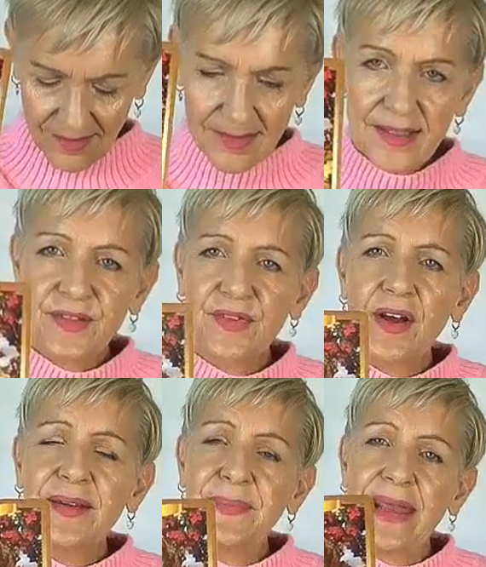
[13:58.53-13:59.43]
There's a
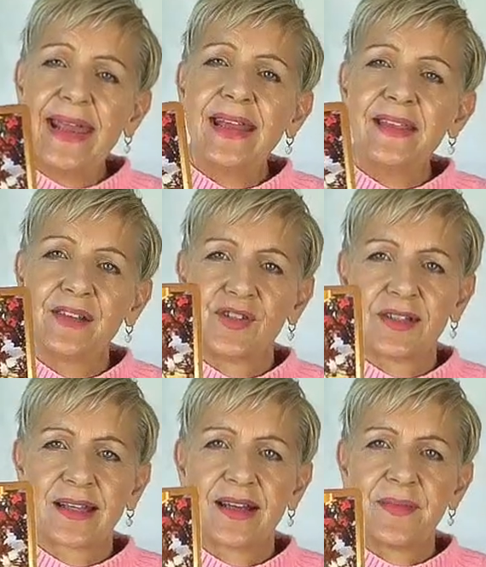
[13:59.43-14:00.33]
divine pair that have
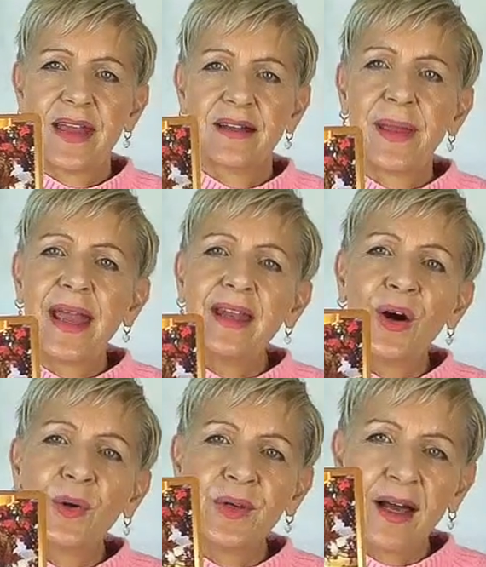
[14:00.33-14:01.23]
just come out. Man
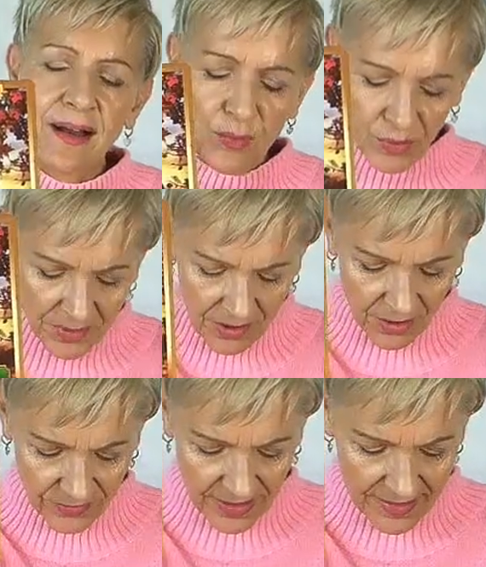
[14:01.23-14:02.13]
holding a heart, woman
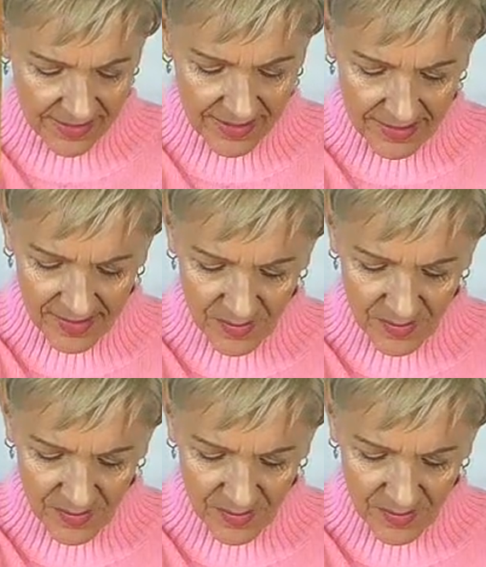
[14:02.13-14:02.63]
holding a heart.